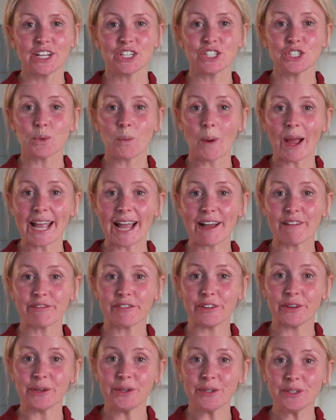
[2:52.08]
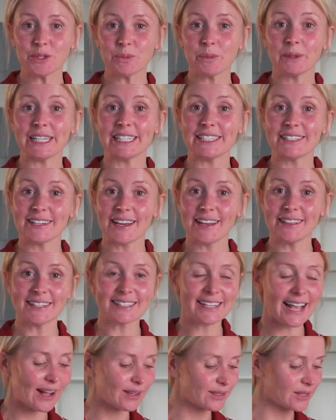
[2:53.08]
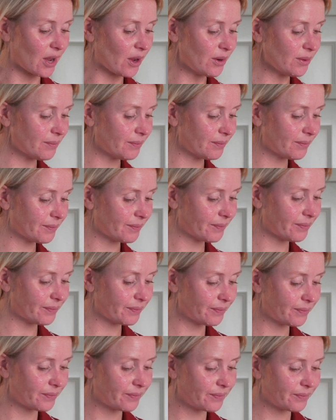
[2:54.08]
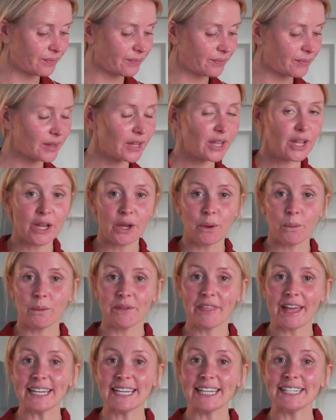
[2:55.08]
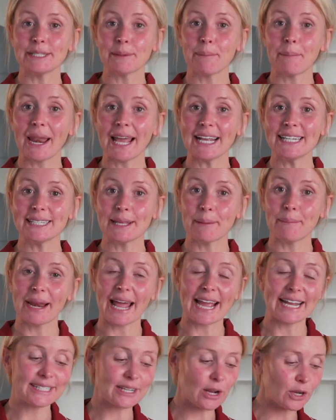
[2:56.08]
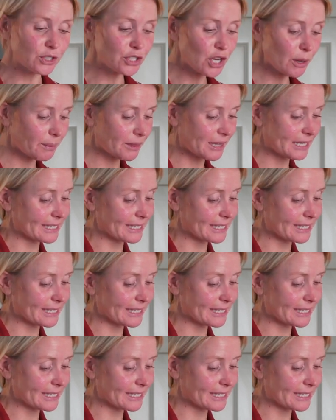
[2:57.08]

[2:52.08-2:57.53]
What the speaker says: To weigh our food, we need to turn the scales on. We then need to place a plate on top of the